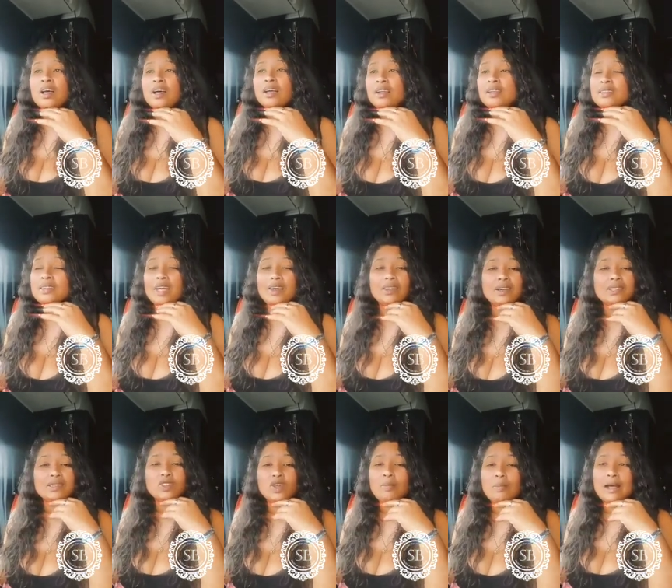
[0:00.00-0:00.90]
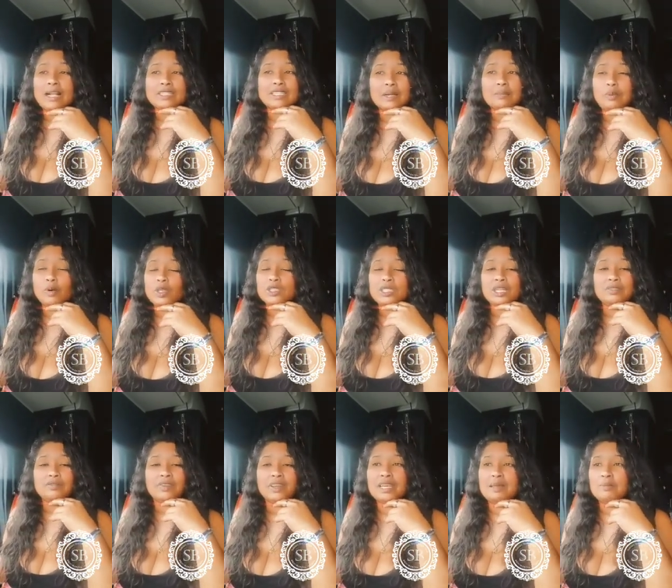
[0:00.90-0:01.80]
It does not happen overnight.
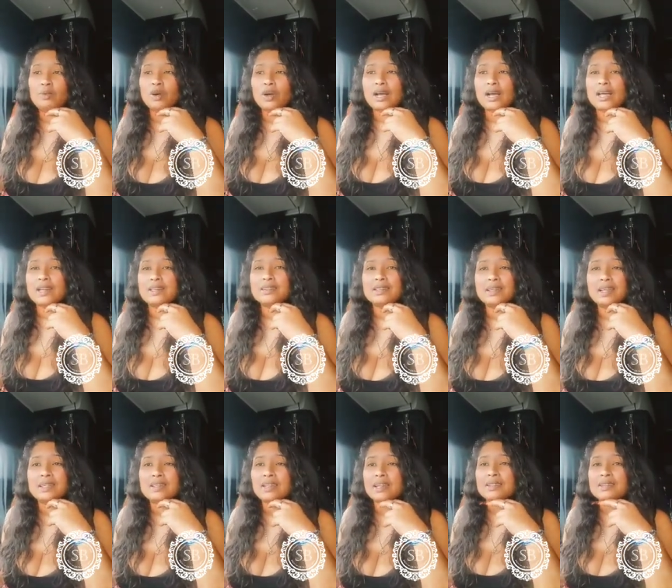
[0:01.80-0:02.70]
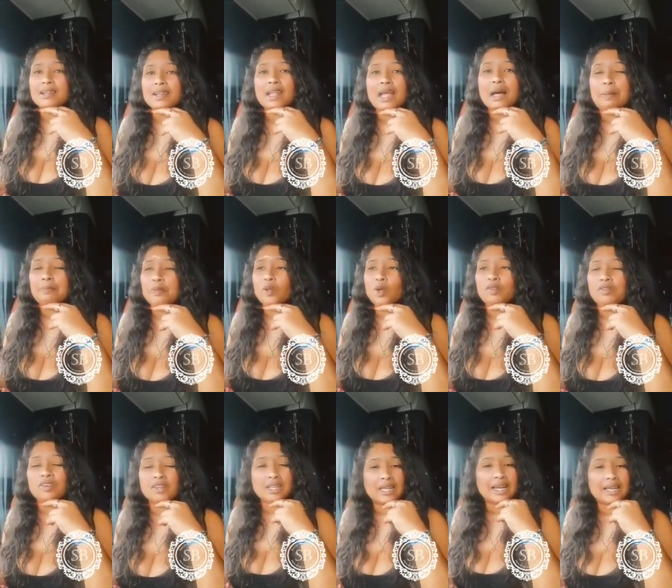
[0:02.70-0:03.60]
It has to be at least a couple
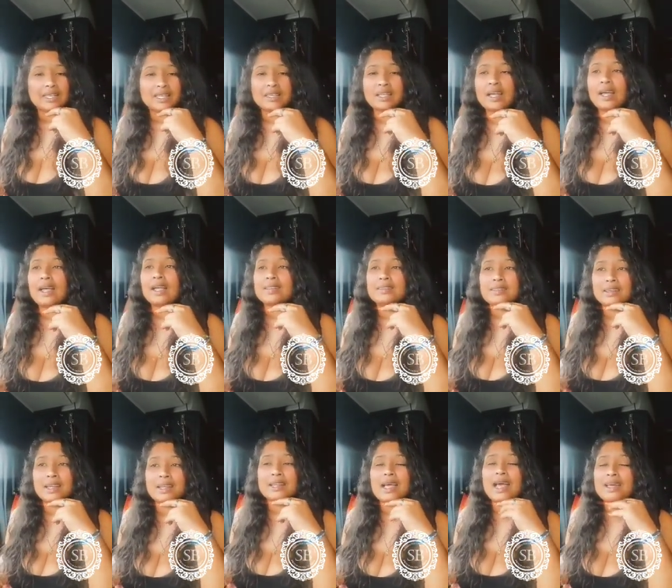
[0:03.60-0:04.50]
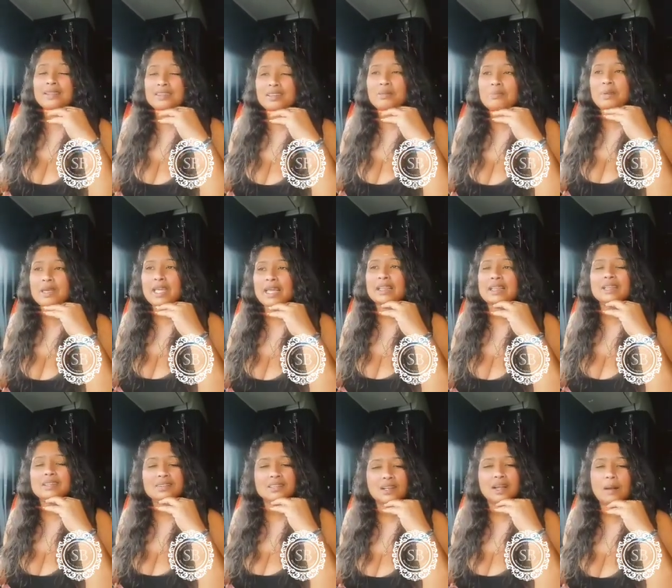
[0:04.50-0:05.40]
weeks that you're working on your
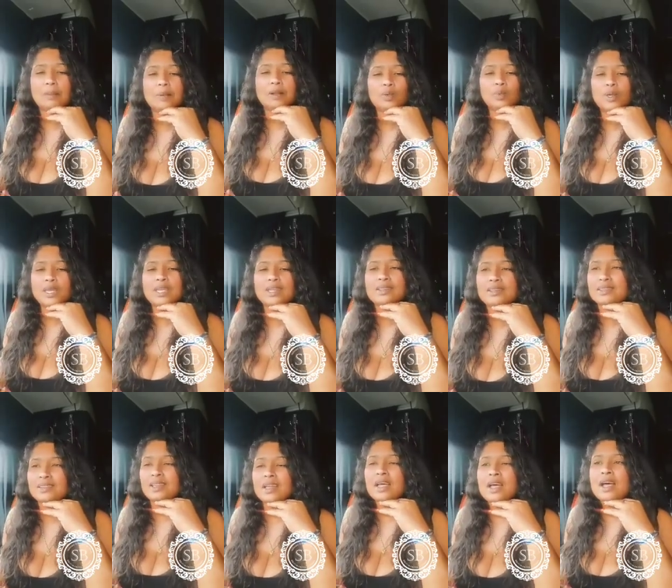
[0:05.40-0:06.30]
hemo for to get it,